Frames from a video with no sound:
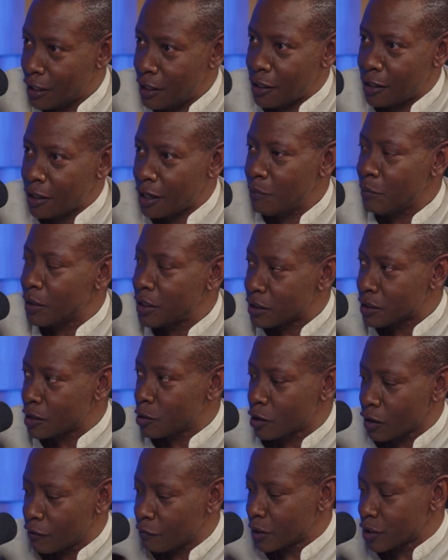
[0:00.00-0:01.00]
they came and
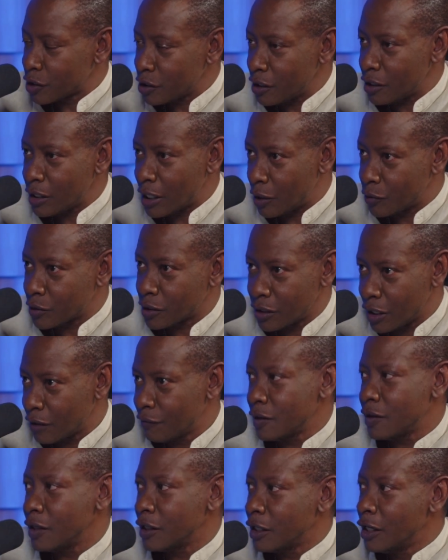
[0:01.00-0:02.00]
they said, okay, Bashir out
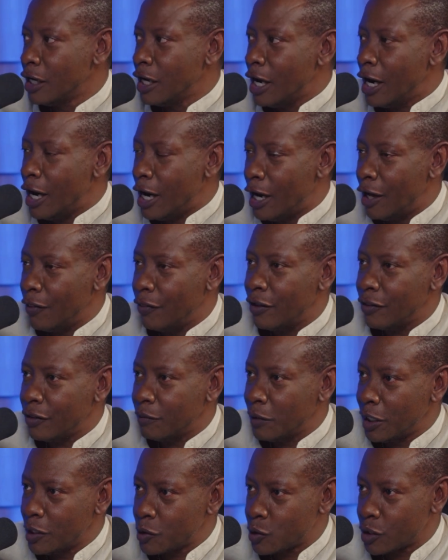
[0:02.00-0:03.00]
and everything, and
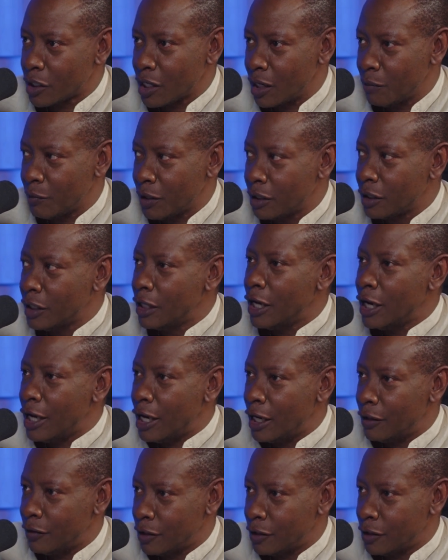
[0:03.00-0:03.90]
then the military came in